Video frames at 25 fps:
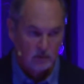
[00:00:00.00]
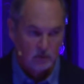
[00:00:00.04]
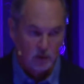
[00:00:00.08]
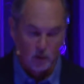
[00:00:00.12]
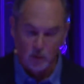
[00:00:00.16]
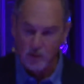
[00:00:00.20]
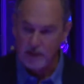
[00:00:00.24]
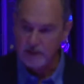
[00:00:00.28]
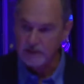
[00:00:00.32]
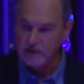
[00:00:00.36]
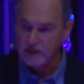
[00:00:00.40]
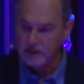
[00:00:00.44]

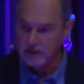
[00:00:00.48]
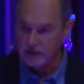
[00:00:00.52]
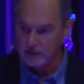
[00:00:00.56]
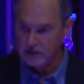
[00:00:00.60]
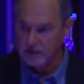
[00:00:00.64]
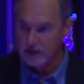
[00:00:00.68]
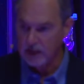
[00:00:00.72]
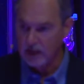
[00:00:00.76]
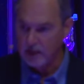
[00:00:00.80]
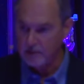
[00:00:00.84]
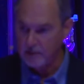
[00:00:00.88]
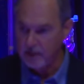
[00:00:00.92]
we're wasting our
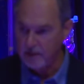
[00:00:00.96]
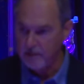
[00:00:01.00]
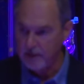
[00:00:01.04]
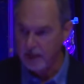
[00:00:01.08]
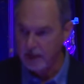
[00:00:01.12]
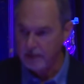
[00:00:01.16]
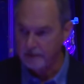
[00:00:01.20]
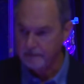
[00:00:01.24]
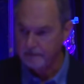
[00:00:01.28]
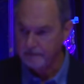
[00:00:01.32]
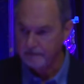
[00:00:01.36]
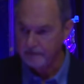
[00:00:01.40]
time.
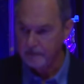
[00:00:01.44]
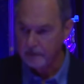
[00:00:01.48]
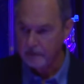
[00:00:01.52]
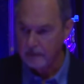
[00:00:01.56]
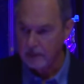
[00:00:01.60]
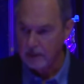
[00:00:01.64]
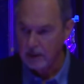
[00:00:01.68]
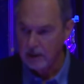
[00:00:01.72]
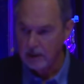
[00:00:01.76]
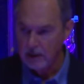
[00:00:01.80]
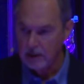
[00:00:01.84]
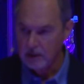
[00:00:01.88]
Amen.
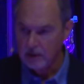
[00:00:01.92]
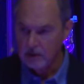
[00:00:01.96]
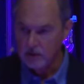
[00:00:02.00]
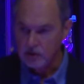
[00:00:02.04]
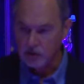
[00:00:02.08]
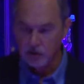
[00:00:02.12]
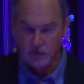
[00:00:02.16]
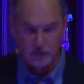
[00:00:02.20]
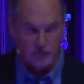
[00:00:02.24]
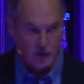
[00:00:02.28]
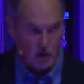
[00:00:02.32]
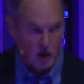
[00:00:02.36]

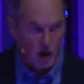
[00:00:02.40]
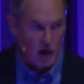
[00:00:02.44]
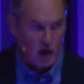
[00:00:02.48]
So for